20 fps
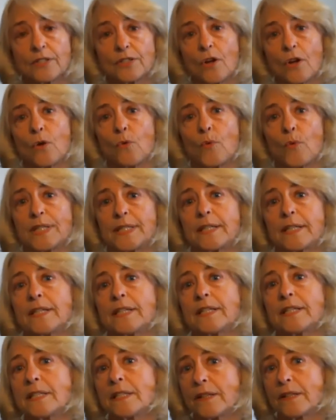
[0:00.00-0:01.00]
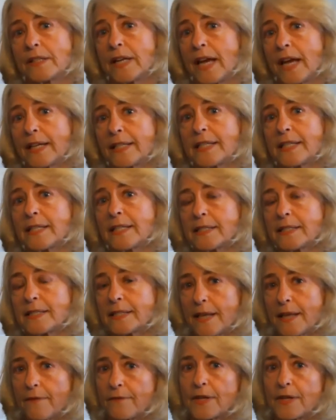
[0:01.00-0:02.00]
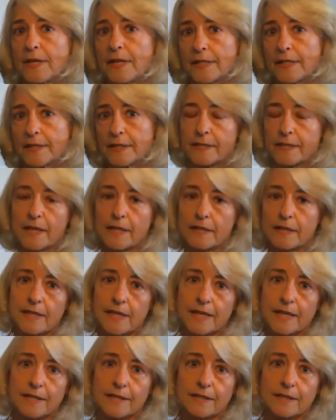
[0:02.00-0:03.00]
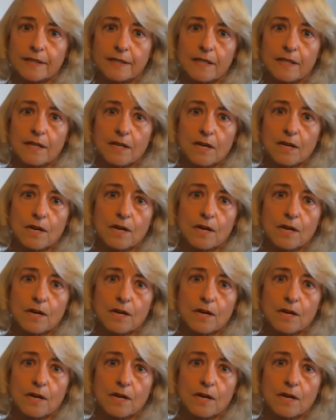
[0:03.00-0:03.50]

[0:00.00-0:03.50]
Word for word: so it wasn't until the nineteen seventies that these